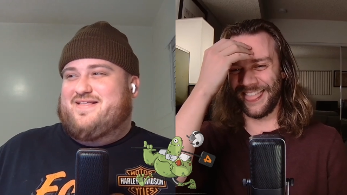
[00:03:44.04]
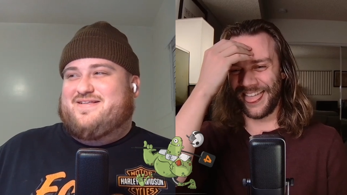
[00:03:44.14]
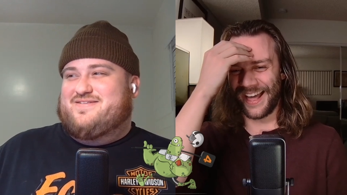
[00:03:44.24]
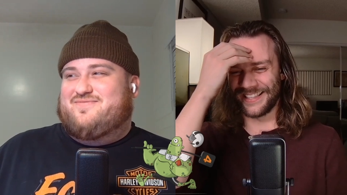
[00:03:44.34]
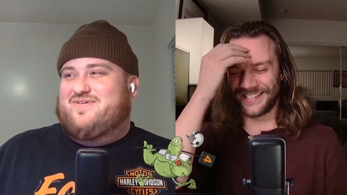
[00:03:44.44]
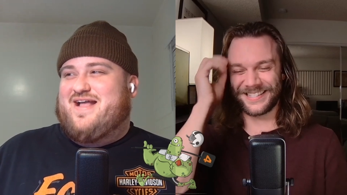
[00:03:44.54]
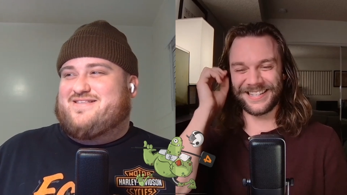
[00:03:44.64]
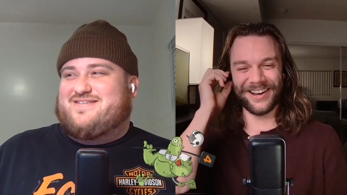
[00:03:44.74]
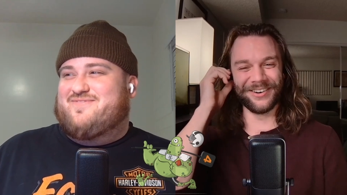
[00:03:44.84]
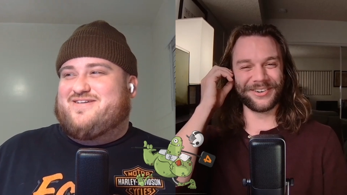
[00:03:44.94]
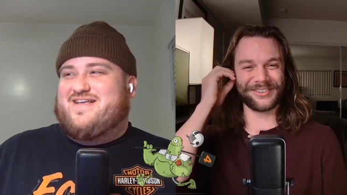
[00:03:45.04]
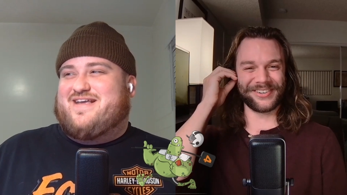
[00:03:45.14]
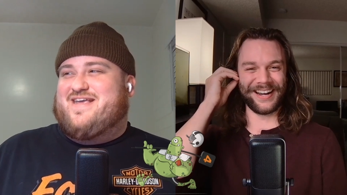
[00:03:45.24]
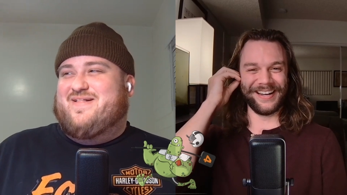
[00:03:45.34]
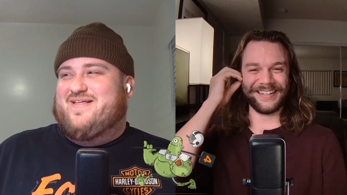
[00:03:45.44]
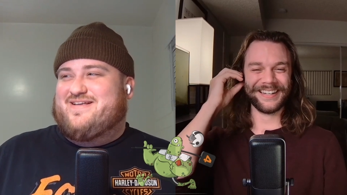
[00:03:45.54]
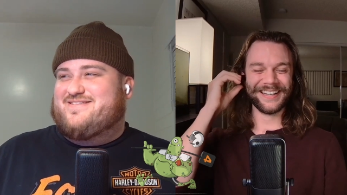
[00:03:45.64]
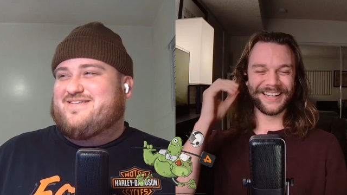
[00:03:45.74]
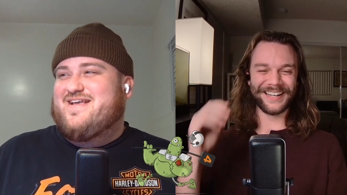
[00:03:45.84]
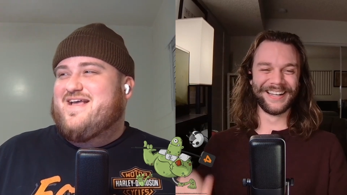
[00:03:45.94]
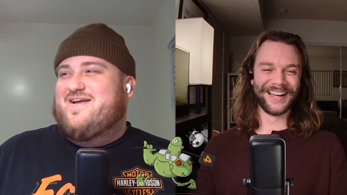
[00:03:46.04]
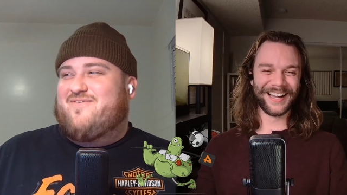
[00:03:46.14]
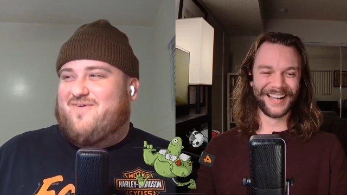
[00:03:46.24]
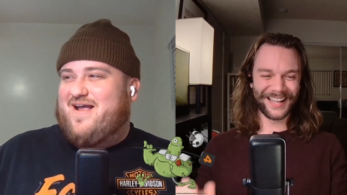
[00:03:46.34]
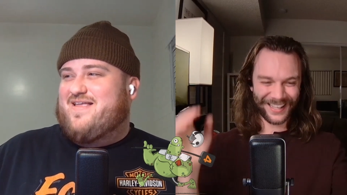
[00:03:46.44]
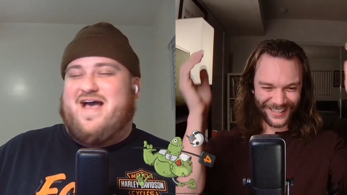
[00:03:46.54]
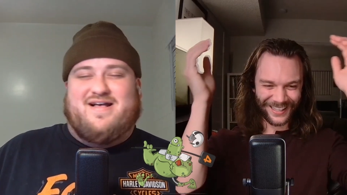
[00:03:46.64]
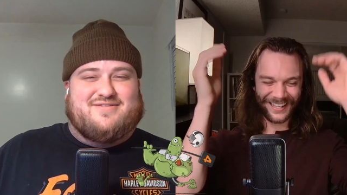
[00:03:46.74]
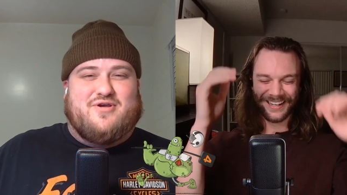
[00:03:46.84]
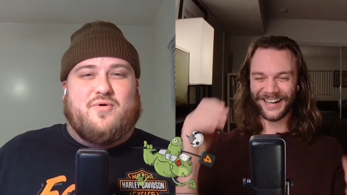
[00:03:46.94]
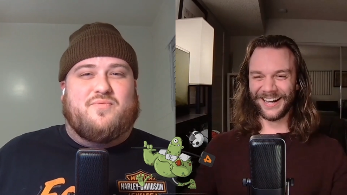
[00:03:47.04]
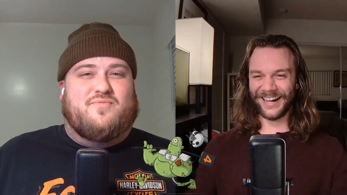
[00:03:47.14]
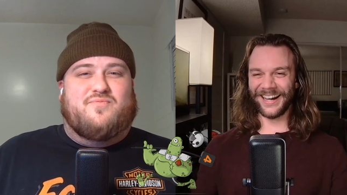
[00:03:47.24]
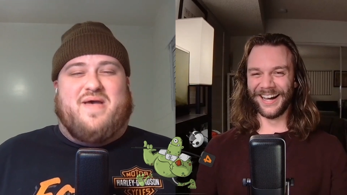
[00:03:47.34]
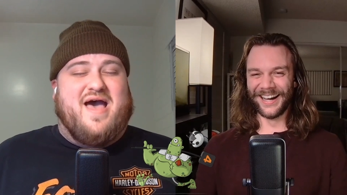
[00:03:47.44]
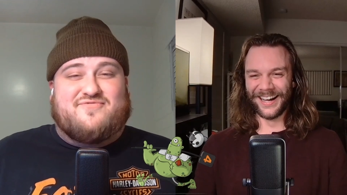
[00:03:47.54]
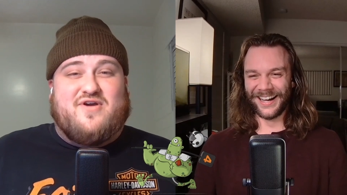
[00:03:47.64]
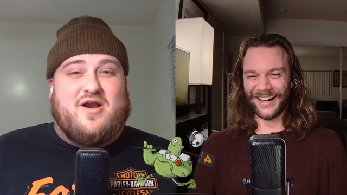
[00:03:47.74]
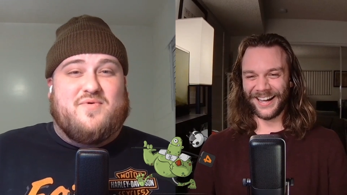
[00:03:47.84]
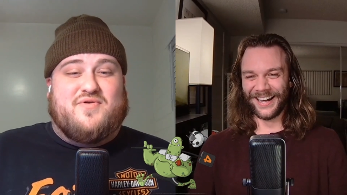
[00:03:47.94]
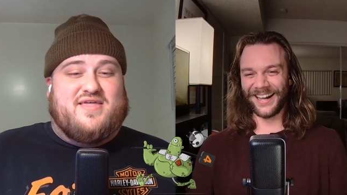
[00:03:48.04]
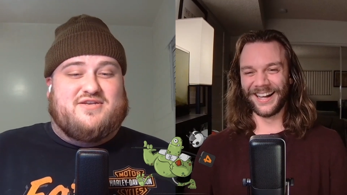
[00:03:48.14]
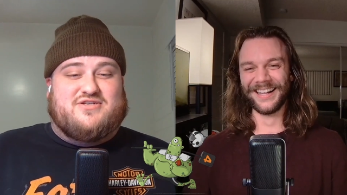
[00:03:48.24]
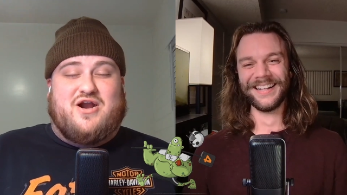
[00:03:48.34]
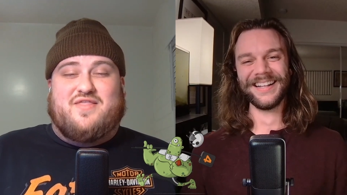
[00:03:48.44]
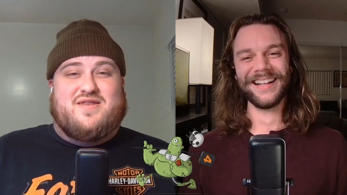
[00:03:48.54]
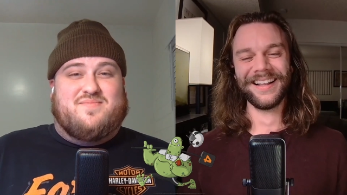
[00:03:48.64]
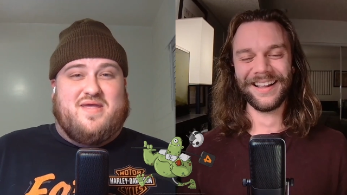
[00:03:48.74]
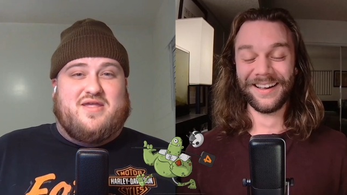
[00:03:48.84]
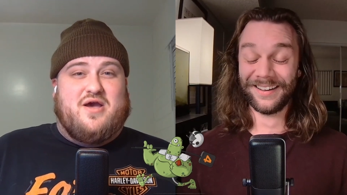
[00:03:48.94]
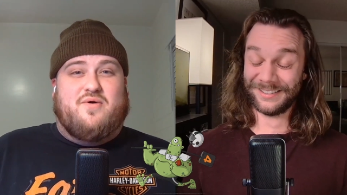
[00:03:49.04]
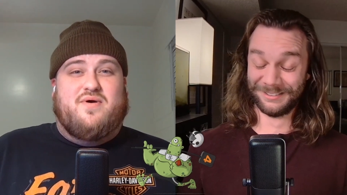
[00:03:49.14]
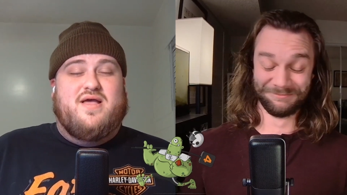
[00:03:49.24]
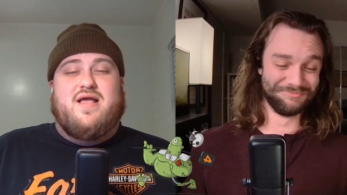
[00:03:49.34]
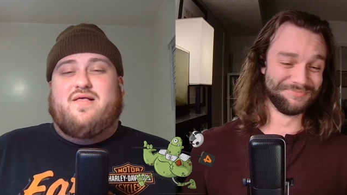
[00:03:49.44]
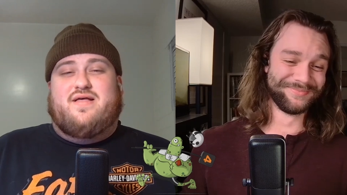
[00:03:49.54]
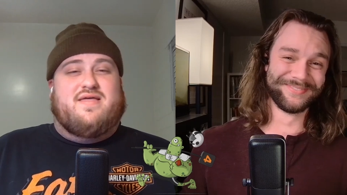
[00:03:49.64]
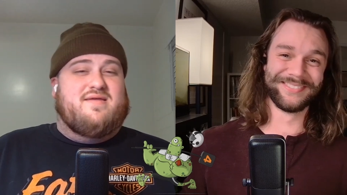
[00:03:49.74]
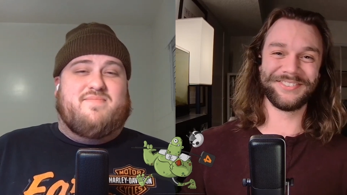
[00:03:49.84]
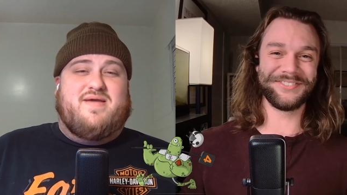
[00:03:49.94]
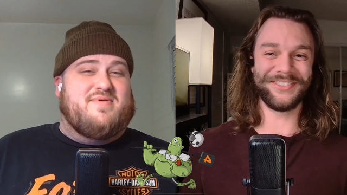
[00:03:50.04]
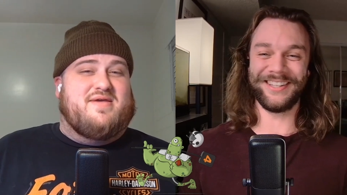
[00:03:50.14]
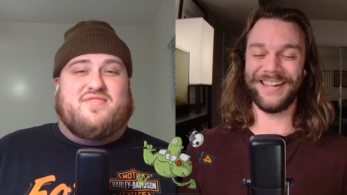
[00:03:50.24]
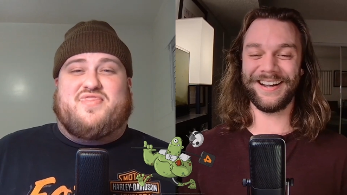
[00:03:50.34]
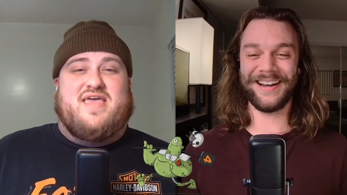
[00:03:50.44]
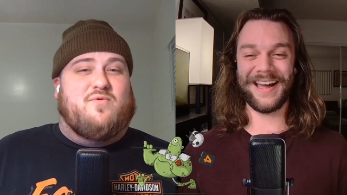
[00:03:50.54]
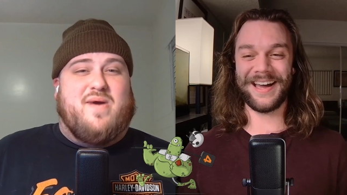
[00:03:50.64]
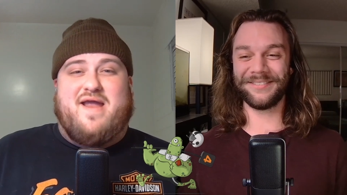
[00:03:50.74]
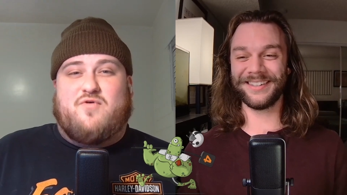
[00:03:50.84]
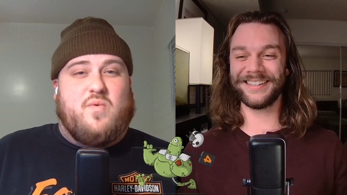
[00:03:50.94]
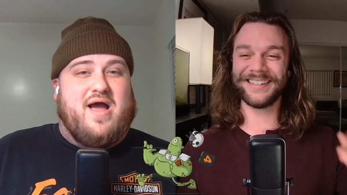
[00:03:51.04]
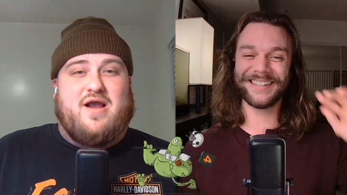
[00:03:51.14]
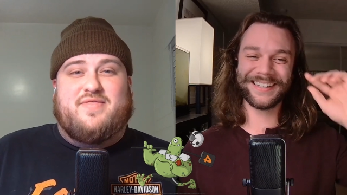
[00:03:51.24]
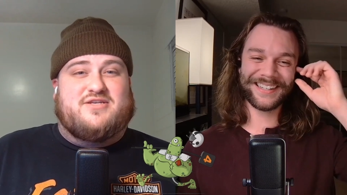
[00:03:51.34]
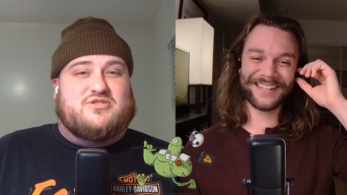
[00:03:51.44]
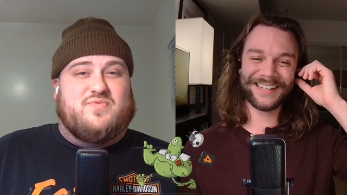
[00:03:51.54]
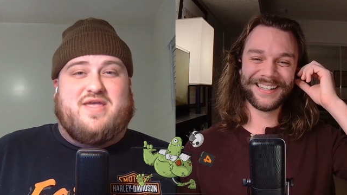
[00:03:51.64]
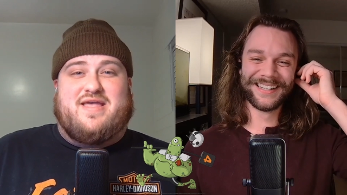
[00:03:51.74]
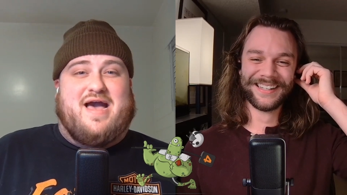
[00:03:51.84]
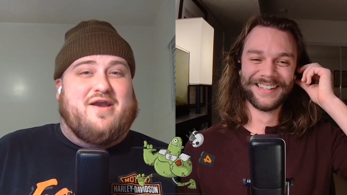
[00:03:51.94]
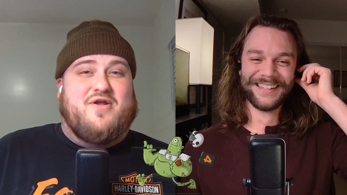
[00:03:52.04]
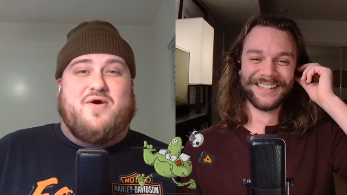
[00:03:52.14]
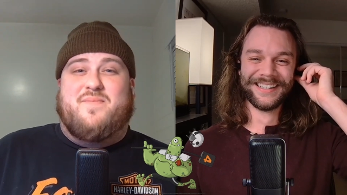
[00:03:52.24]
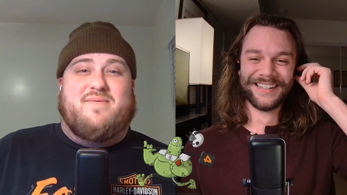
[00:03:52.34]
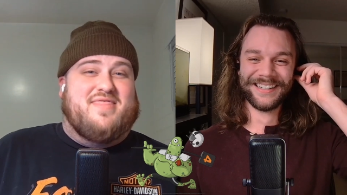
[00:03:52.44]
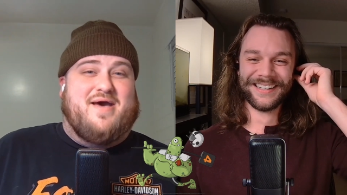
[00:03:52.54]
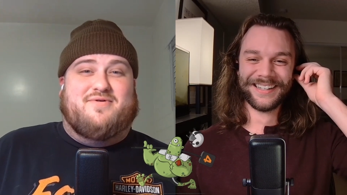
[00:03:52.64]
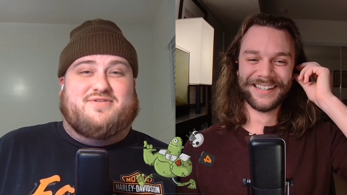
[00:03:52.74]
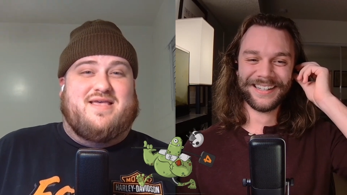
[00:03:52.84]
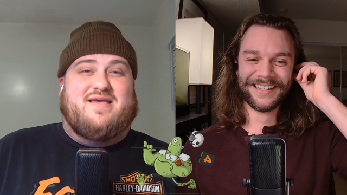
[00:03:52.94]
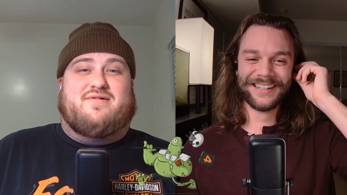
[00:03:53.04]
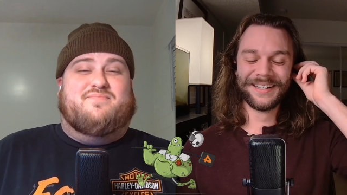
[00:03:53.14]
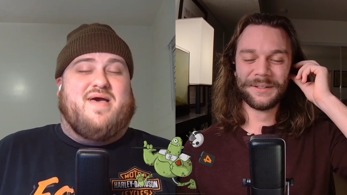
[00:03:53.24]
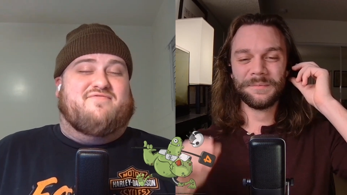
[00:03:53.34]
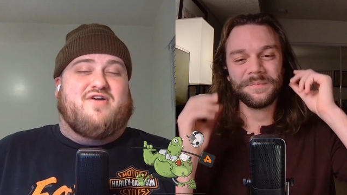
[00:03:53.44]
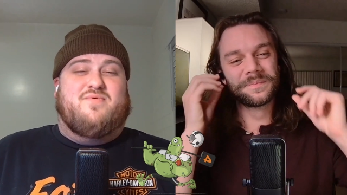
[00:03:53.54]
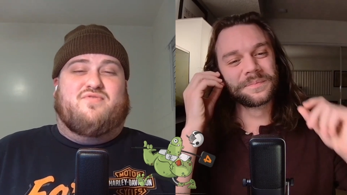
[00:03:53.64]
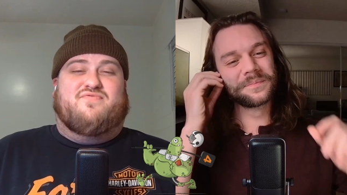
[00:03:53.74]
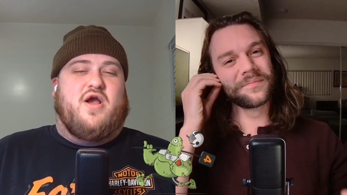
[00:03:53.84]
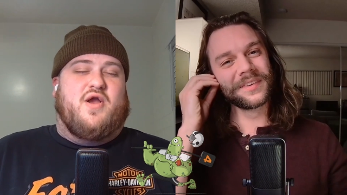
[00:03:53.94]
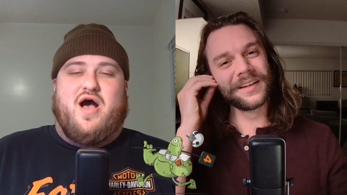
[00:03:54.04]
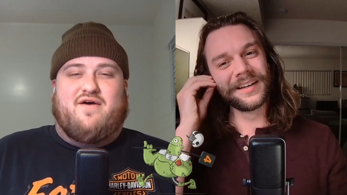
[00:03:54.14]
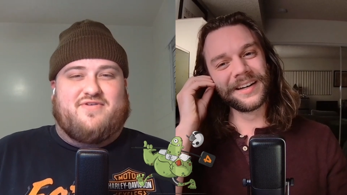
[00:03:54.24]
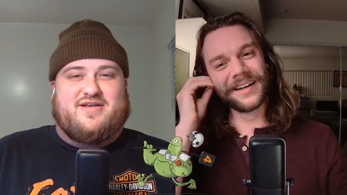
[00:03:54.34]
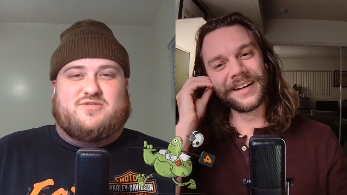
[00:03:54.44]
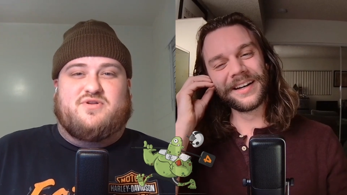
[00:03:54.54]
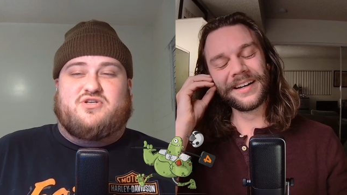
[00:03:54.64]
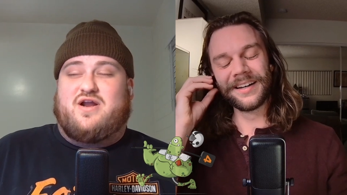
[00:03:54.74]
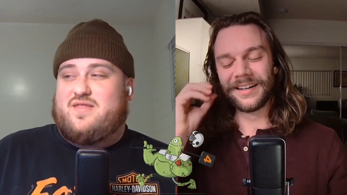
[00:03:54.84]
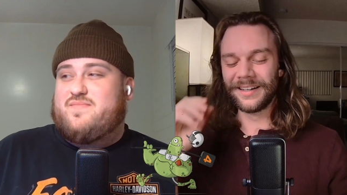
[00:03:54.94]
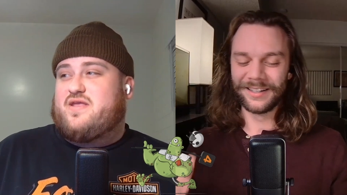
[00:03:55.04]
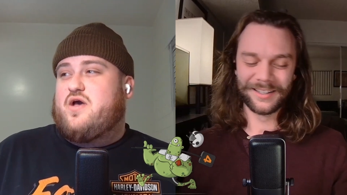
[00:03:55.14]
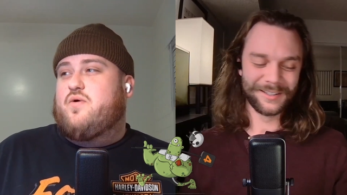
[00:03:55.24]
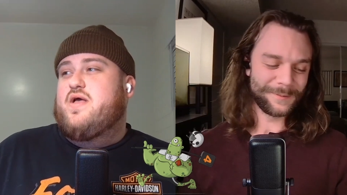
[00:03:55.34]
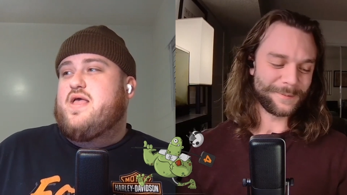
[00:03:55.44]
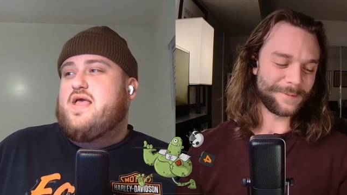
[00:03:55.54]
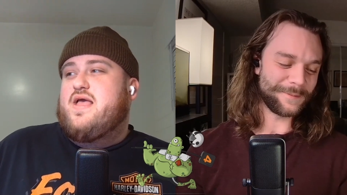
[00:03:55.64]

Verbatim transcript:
Speaker 1: That's it's, so ridiculous. Right, yeah, so Pat Freiermuth and Jonathan Mingo. It may be there a thin waiver wire this week. I don't know. Maybe that was it. Pat Freiermuth, very obvious. But Jonathan Mingo,